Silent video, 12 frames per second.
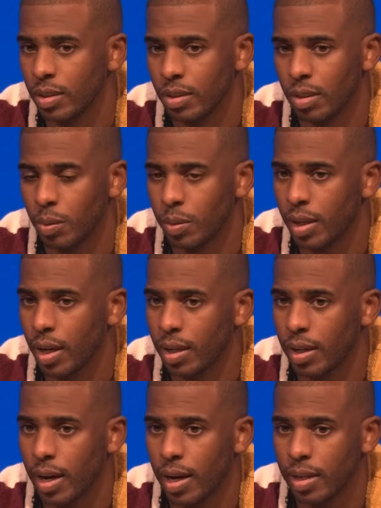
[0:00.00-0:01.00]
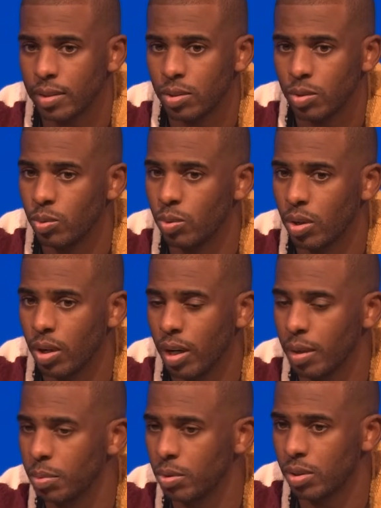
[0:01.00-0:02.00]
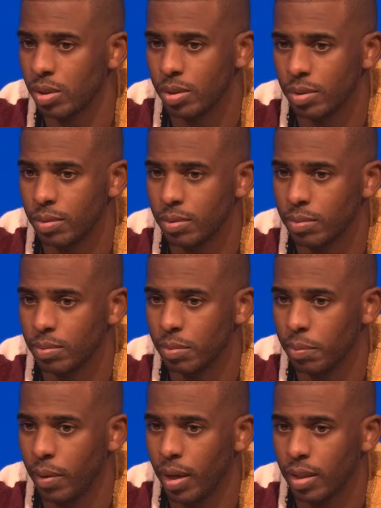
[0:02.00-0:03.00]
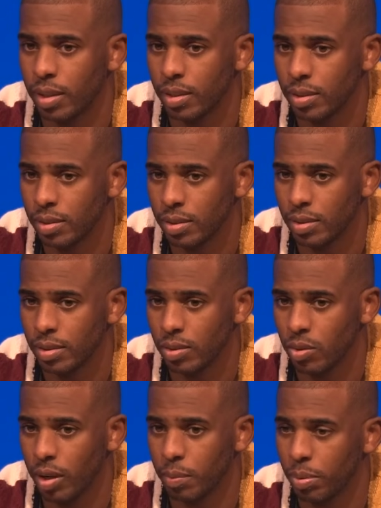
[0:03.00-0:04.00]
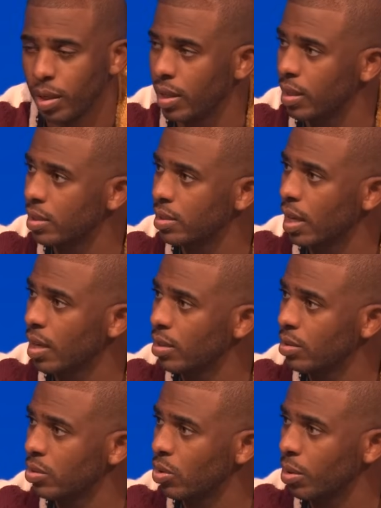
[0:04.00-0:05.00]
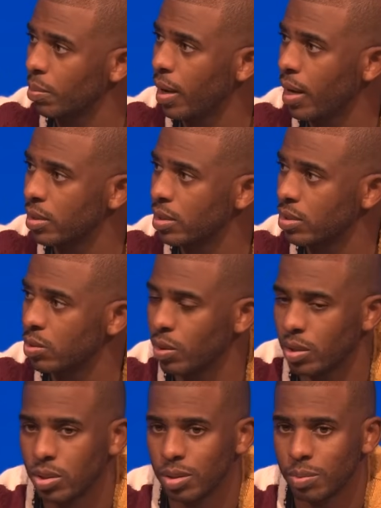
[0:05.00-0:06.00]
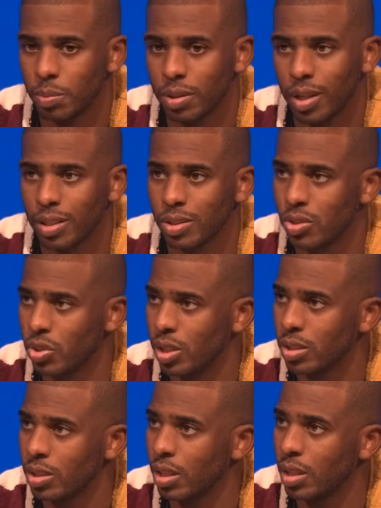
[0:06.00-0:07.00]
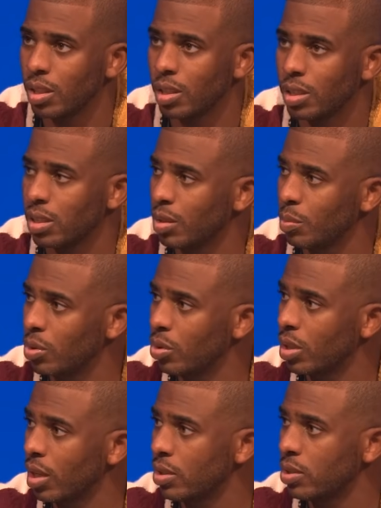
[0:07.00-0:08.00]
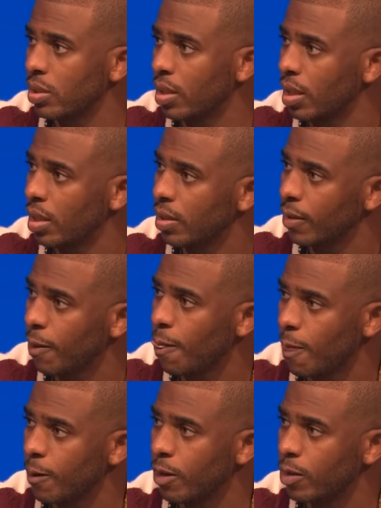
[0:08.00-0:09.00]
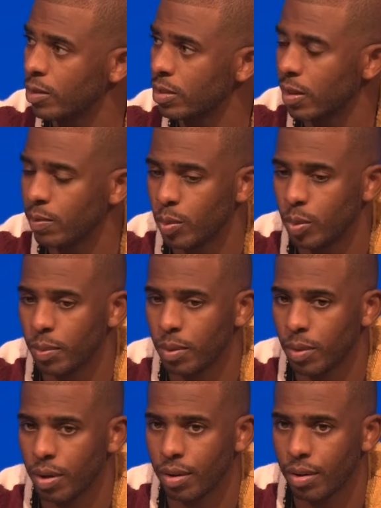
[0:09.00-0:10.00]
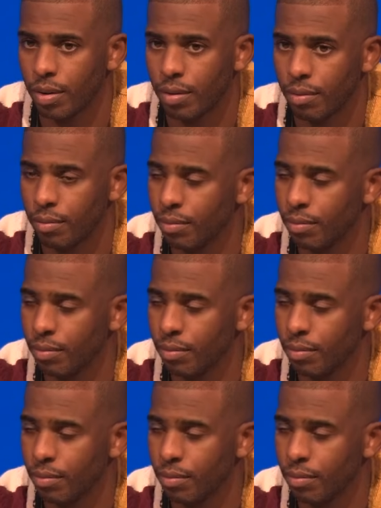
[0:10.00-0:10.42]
you know, we got guys who are able to make great plays out of sort of bad situations, but that's a trust thing. That's a communication thing, you know, and stuff that we've been working on.